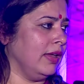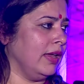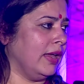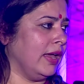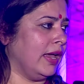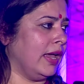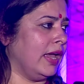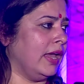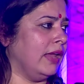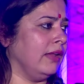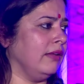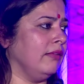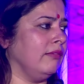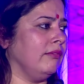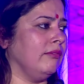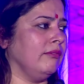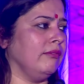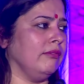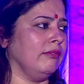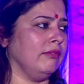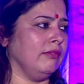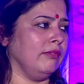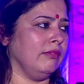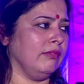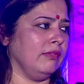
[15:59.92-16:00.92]
and
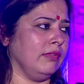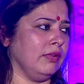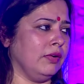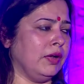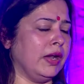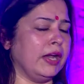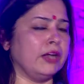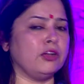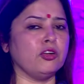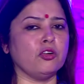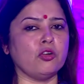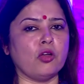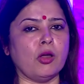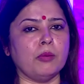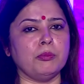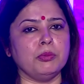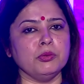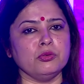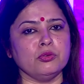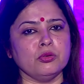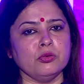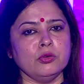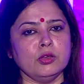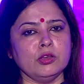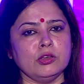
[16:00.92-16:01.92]
greater
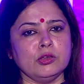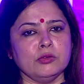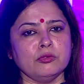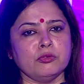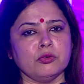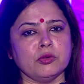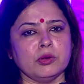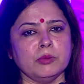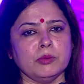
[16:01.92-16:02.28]
opportunity for